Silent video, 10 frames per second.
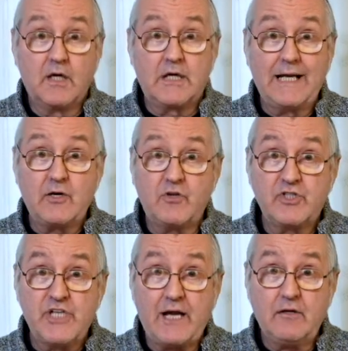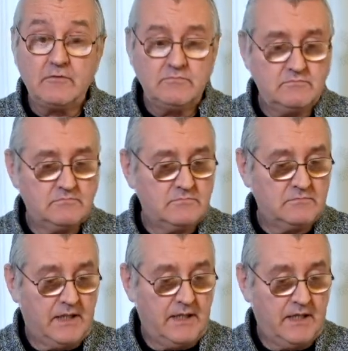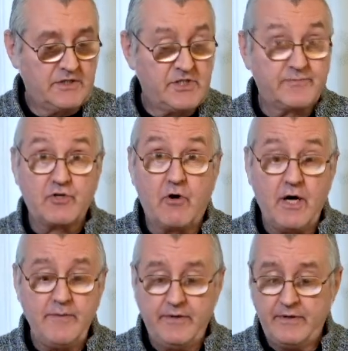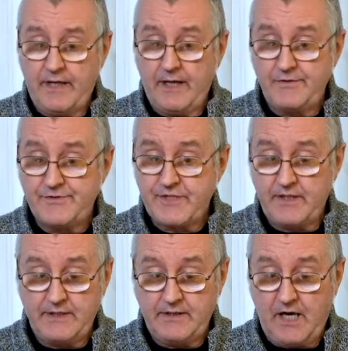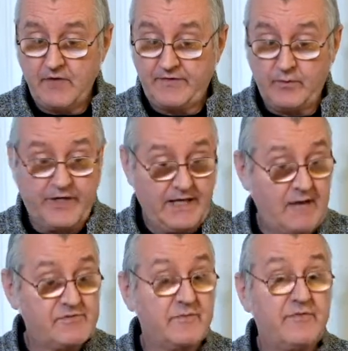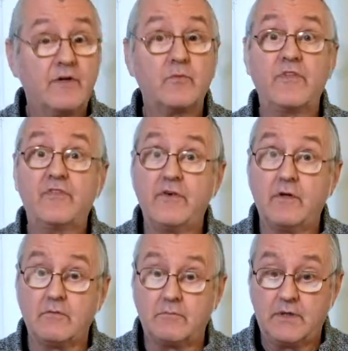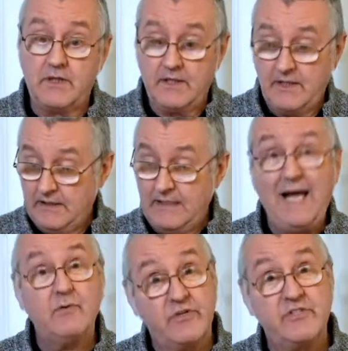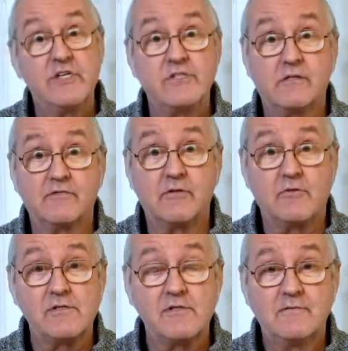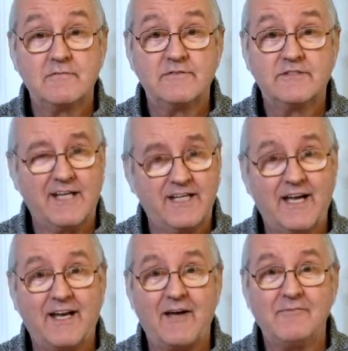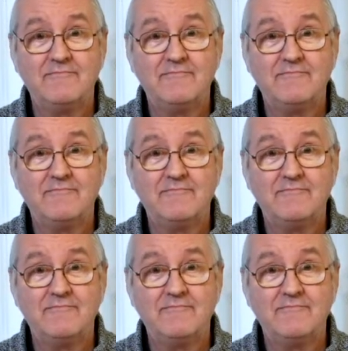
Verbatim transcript: click on the channel, uh, subscribe and uh, hopefully we can have some fun with film and with digital. Take care.